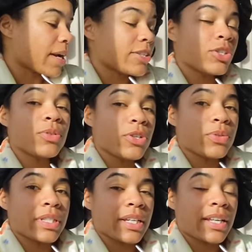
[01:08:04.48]
but I do
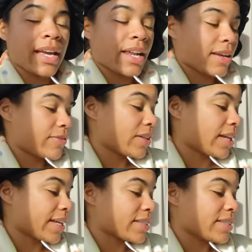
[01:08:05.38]
use it and I feel
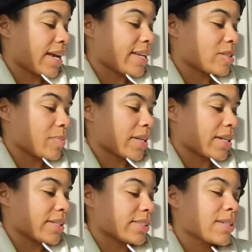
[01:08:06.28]
like it's nice
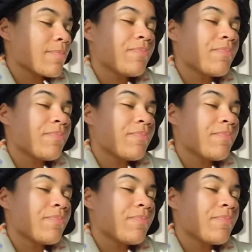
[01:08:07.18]
because